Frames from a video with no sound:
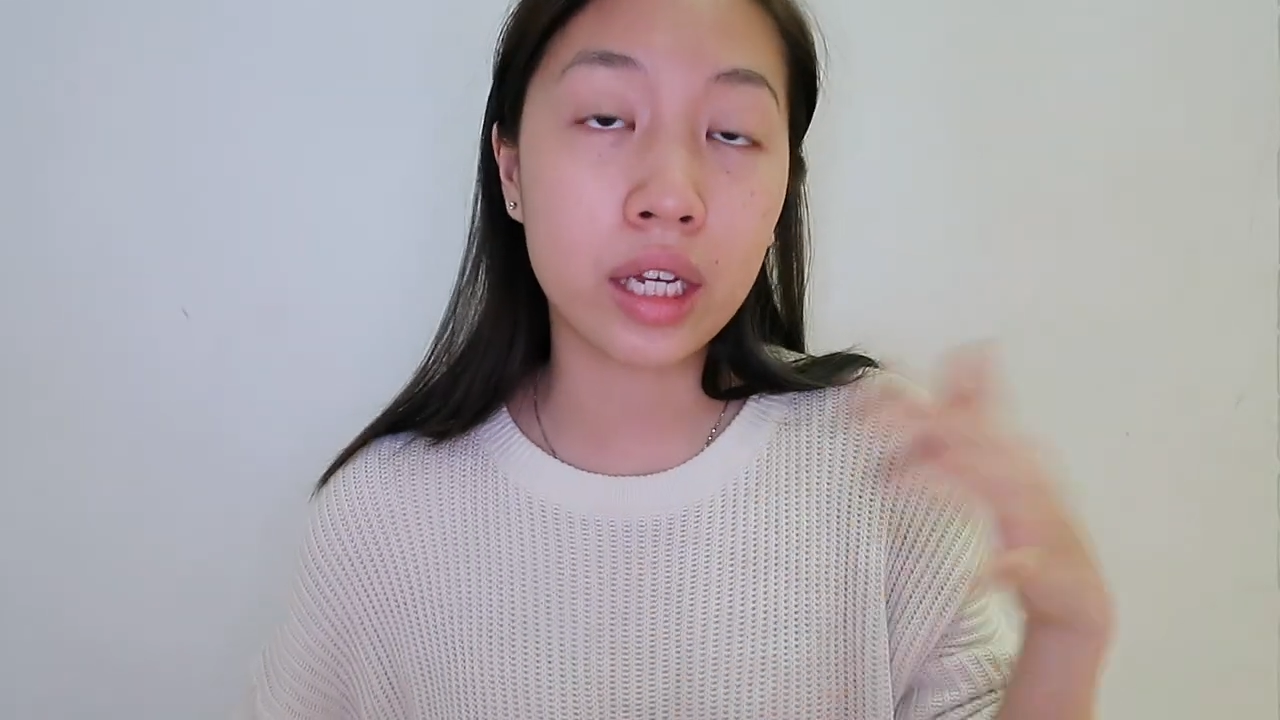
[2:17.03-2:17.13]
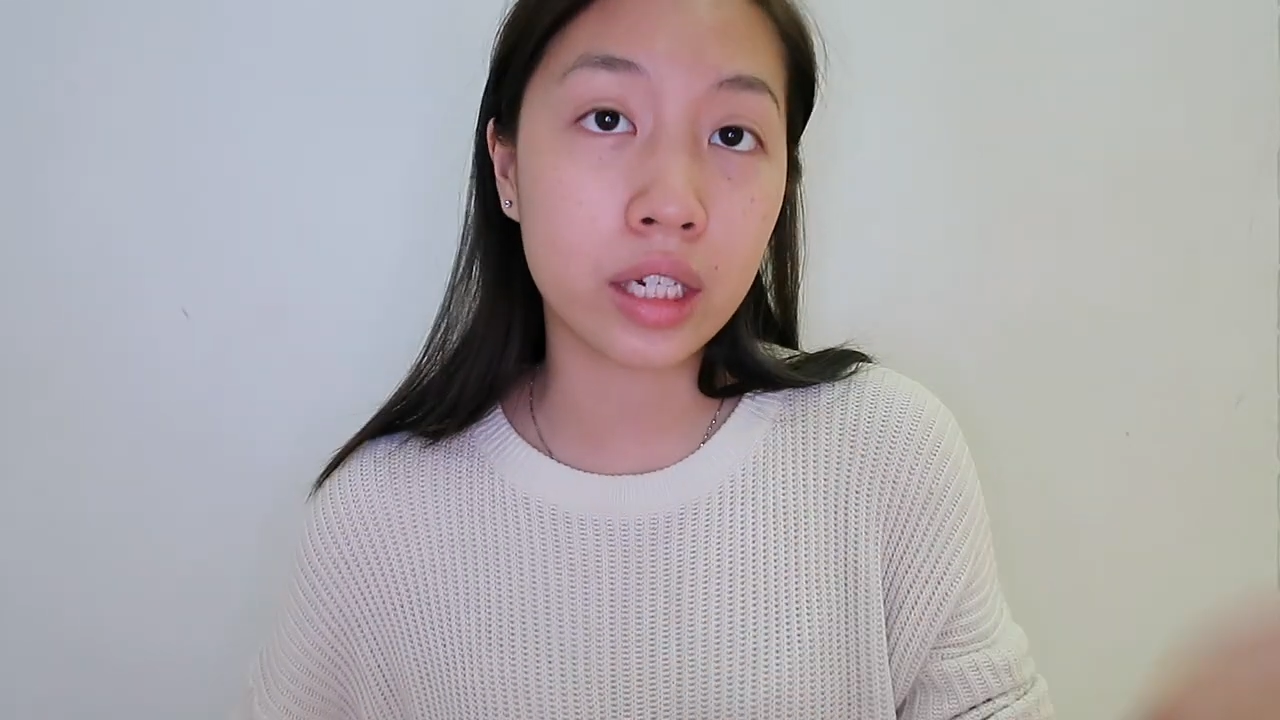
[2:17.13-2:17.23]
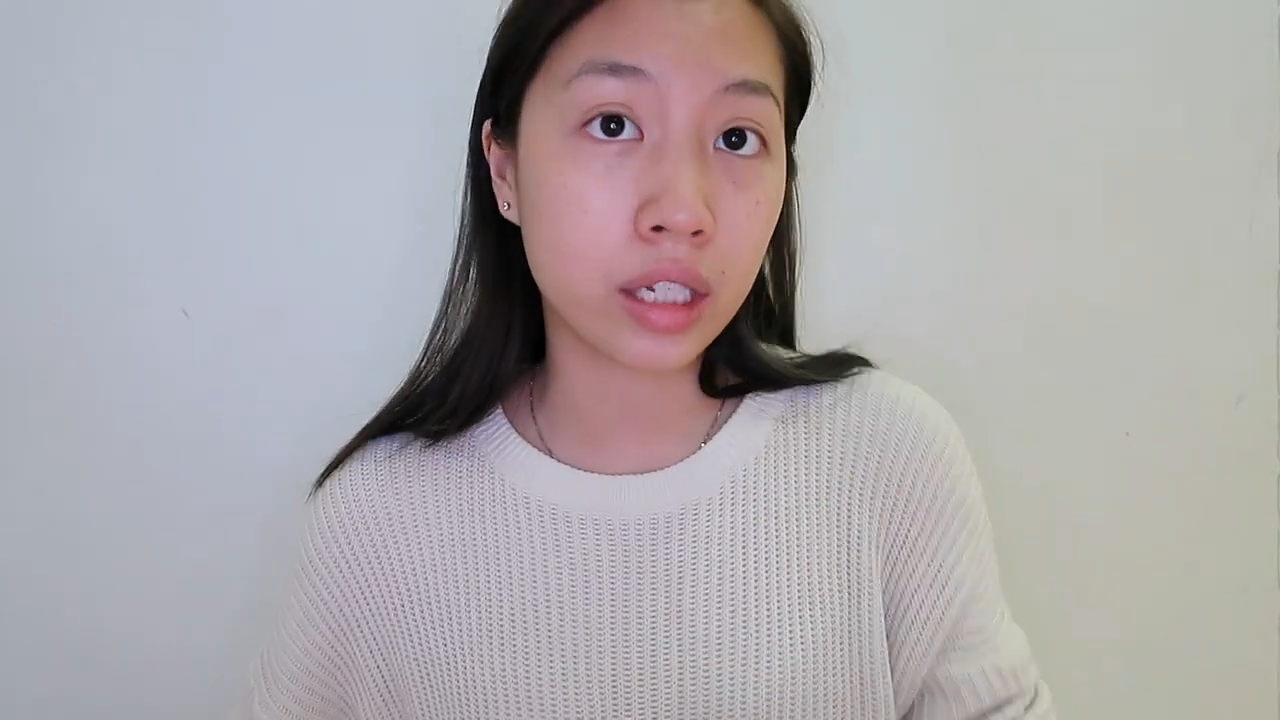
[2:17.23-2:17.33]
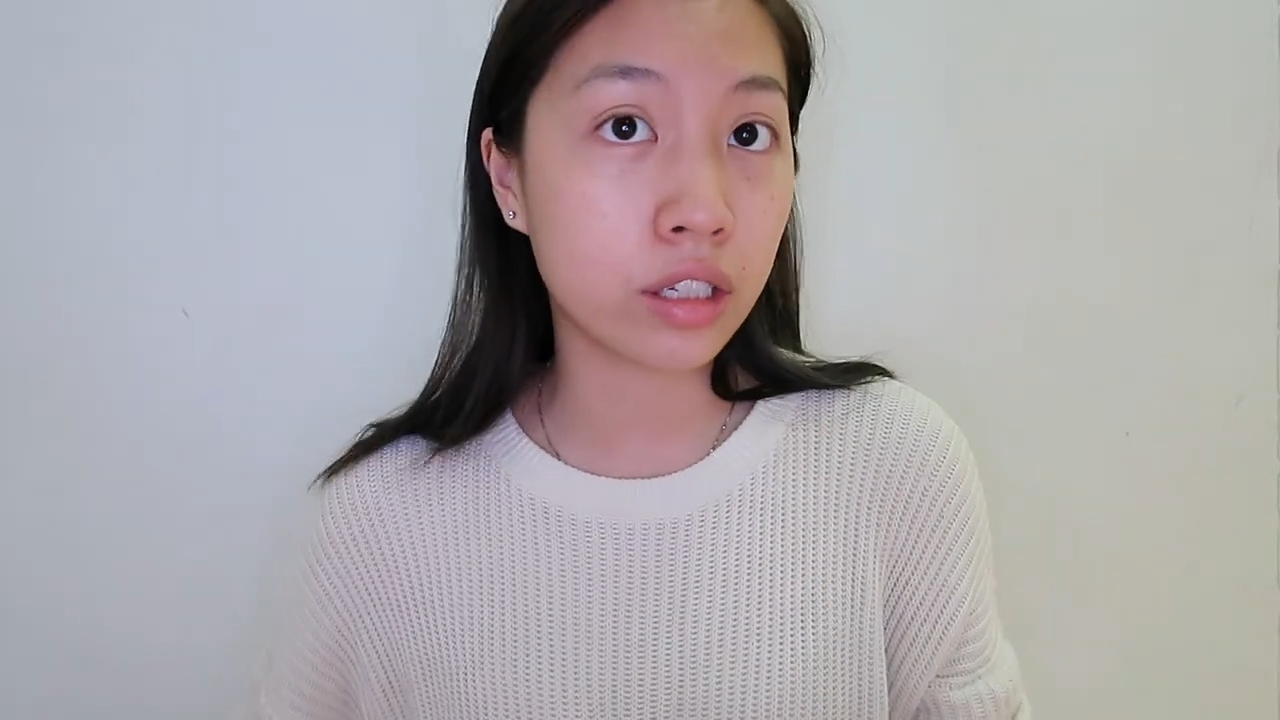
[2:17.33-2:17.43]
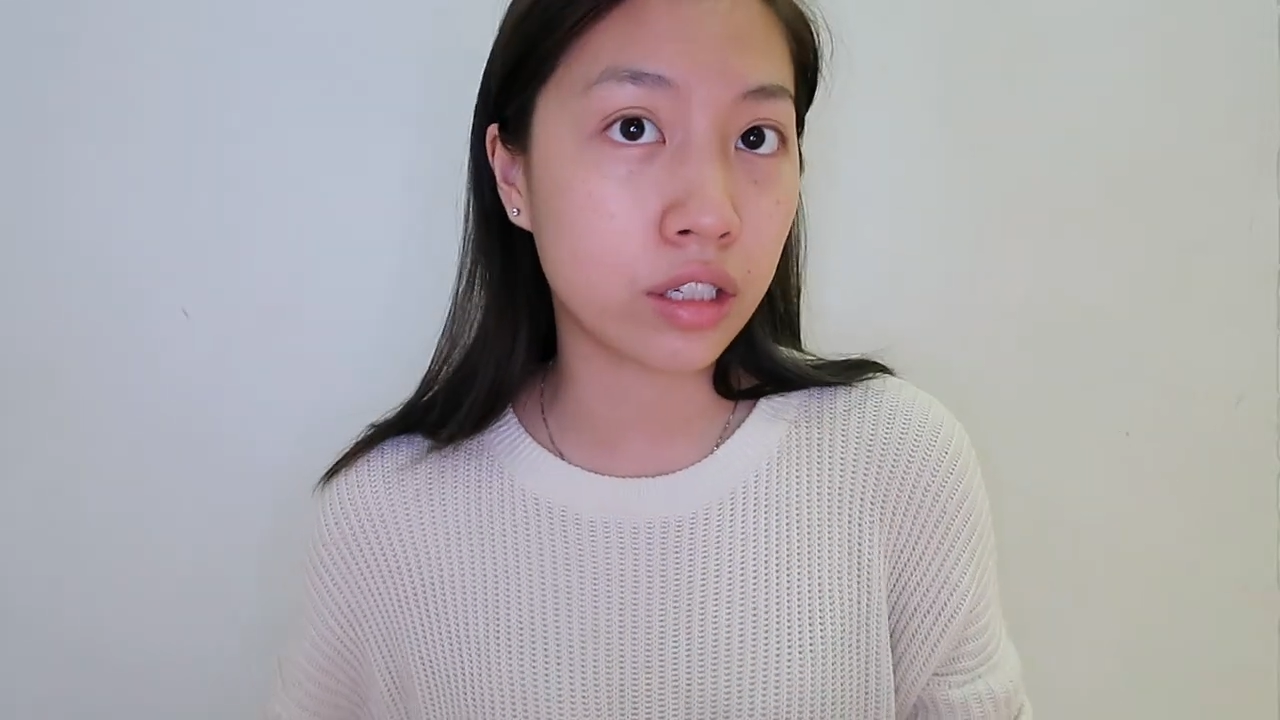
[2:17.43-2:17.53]

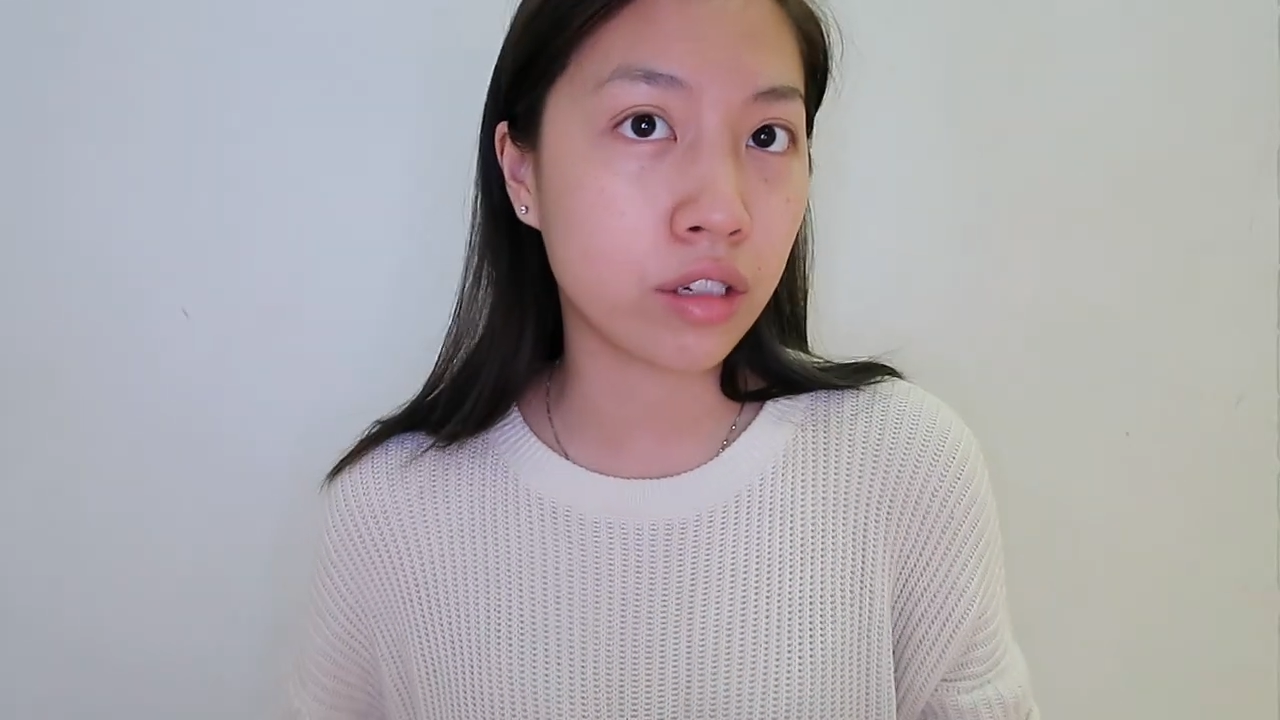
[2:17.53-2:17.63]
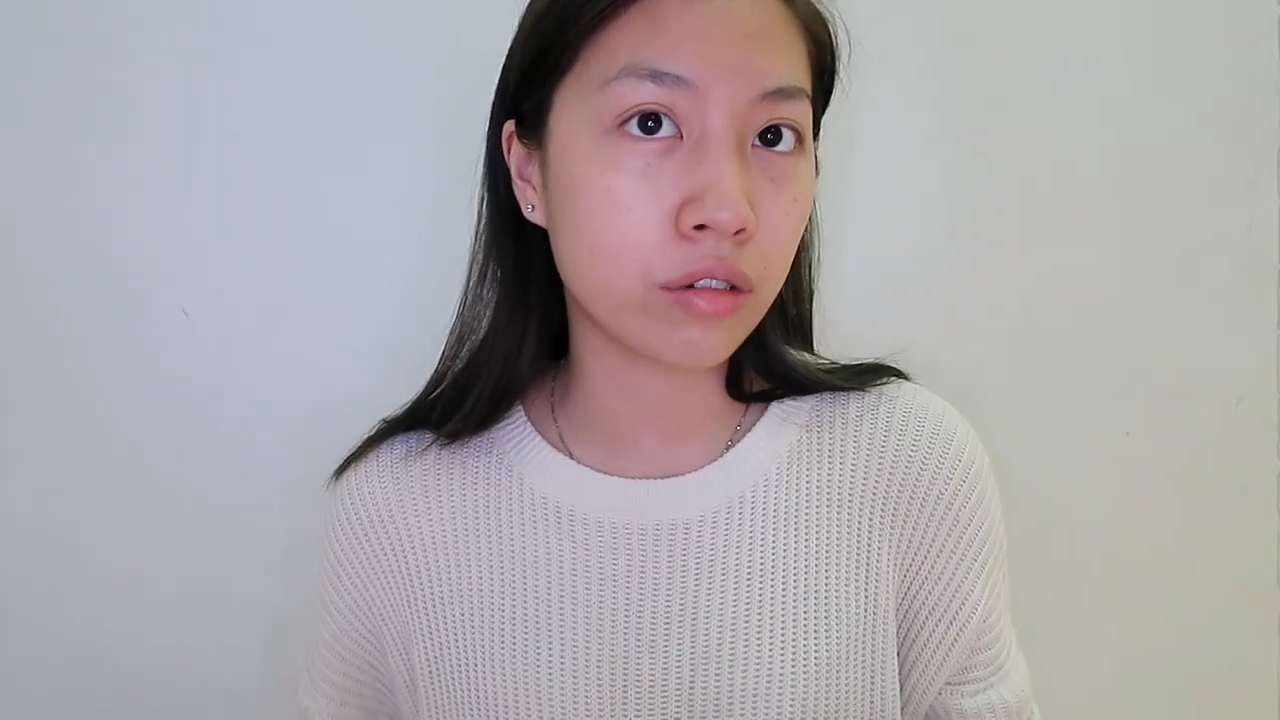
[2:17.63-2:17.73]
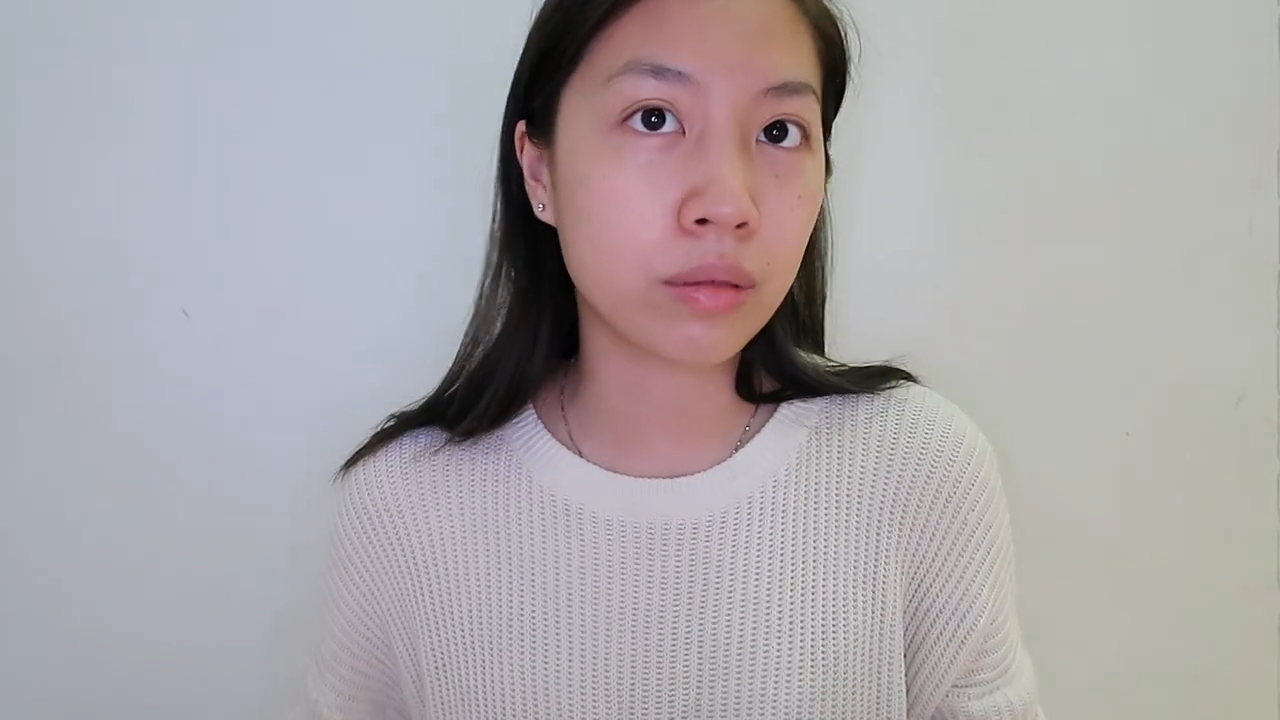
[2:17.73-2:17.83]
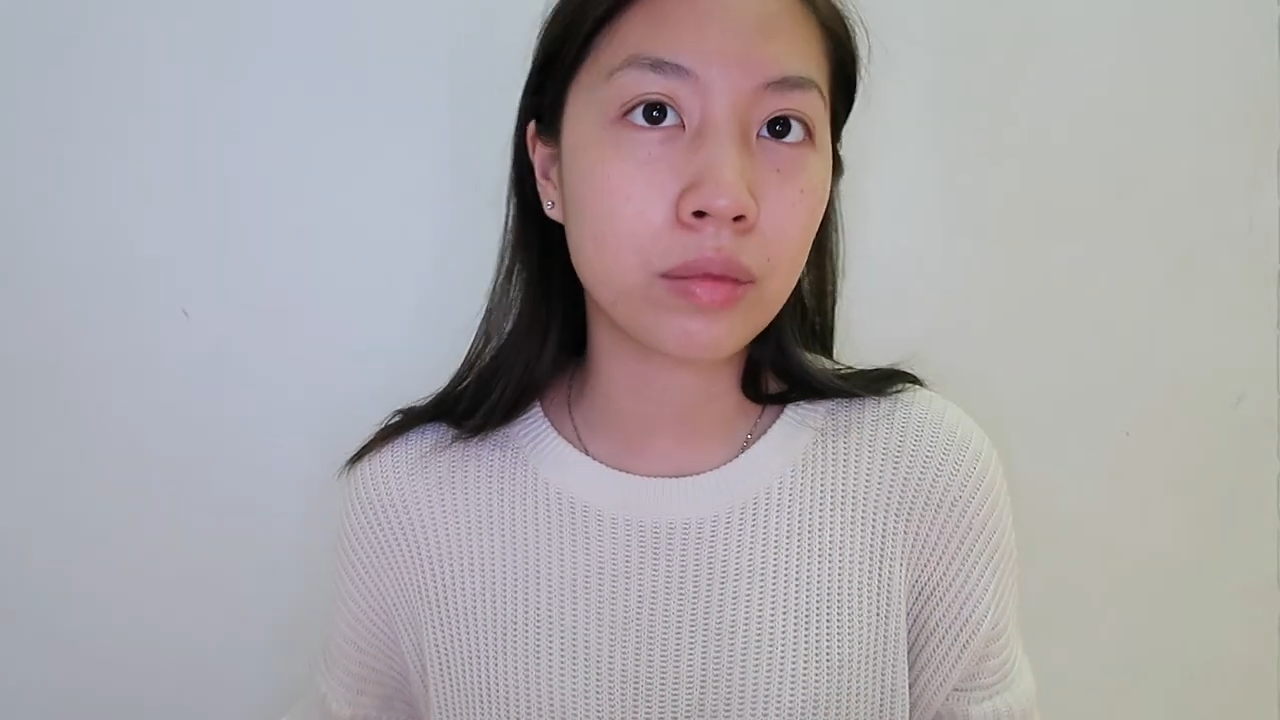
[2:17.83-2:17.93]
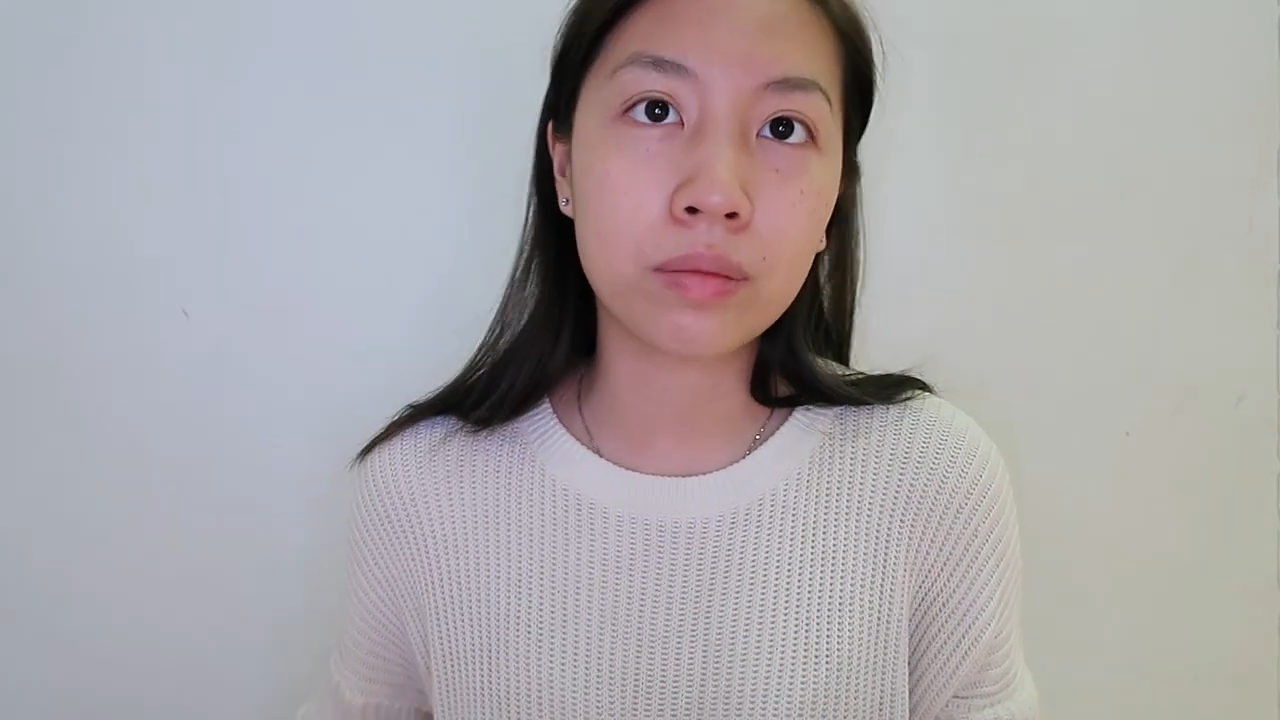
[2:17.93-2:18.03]
another serum